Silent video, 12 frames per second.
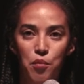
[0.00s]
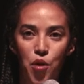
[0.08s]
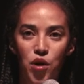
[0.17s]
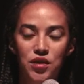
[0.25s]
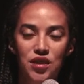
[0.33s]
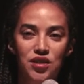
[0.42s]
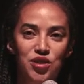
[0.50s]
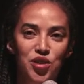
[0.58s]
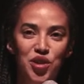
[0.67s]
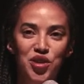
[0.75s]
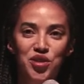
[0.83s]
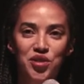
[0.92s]
brought the
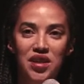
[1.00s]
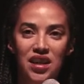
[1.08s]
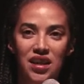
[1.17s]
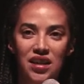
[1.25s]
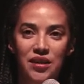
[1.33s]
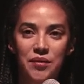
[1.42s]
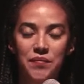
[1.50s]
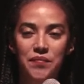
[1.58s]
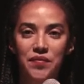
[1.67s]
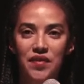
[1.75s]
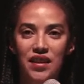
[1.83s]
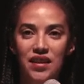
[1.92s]
song to her,
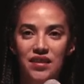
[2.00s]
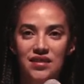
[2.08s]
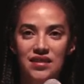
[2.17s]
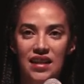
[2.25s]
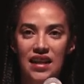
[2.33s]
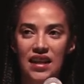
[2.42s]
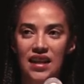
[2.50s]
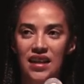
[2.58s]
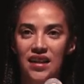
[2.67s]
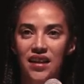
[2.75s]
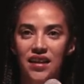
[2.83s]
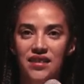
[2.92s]

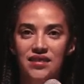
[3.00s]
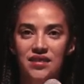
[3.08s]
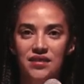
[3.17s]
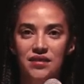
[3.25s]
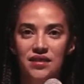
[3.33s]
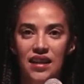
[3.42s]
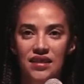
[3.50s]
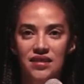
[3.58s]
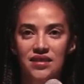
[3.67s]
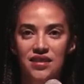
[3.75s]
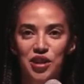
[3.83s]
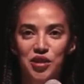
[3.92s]
saying, it's
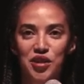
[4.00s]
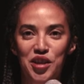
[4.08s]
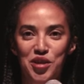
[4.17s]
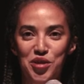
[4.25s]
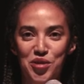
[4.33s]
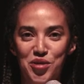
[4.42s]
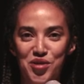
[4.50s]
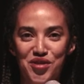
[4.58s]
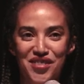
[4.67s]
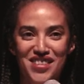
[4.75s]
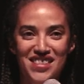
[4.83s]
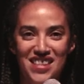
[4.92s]
necessary that
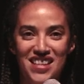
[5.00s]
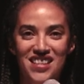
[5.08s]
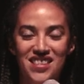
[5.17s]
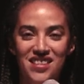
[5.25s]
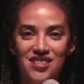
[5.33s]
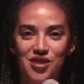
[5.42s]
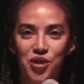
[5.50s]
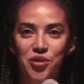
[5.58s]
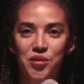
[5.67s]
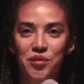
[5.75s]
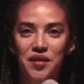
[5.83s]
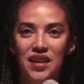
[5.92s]
you sing this
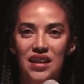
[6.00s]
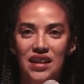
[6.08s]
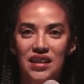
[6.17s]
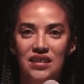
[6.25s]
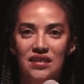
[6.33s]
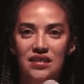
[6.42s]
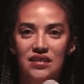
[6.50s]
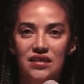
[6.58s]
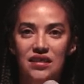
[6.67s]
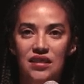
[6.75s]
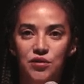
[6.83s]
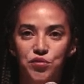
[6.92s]
song and
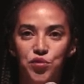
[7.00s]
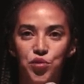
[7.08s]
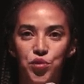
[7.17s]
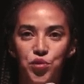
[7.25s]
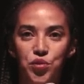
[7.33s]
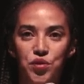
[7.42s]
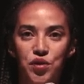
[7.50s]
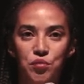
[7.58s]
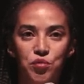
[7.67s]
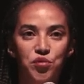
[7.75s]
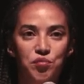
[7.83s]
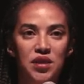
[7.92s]
for
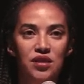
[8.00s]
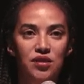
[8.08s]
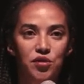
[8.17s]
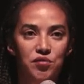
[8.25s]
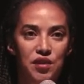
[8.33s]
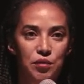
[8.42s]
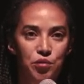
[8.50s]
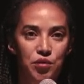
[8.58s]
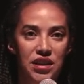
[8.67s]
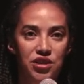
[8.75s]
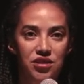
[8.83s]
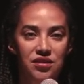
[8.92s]
the movement of
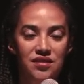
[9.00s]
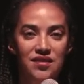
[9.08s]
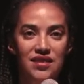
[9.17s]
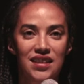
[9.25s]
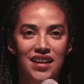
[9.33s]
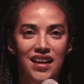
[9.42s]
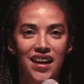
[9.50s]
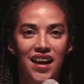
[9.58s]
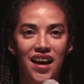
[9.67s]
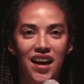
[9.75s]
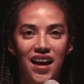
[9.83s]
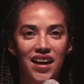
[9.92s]
liberation.
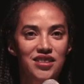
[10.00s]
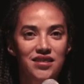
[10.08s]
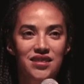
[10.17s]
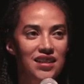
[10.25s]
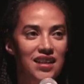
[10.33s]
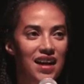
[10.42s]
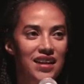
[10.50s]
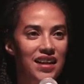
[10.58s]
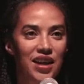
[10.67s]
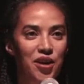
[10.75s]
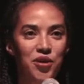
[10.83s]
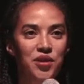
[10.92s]
And she said, I
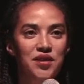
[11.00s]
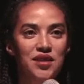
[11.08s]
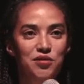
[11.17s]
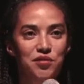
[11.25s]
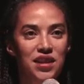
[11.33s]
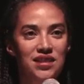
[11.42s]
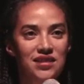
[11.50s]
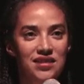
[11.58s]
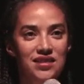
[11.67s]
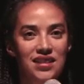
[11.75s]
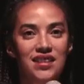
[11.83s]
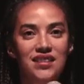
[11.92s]
cannot. If I
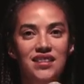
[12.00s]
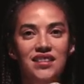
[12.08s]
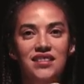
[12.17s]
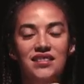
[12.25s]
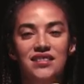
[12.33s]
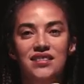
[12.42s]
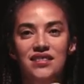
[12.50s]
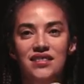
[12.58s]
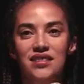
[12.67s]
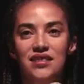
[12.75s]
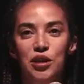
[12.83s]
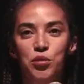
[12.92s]
sing
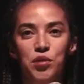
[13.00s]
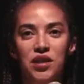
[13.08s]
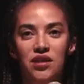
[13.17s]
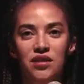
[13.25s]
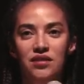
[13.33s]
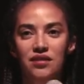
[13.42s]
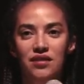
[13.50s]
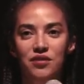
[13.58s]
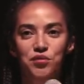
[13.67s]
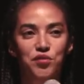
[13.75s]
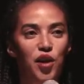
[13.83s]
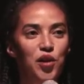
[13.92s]
this, they will
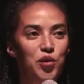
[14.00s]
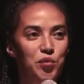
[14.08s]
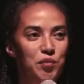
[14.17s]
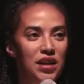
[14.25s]
follow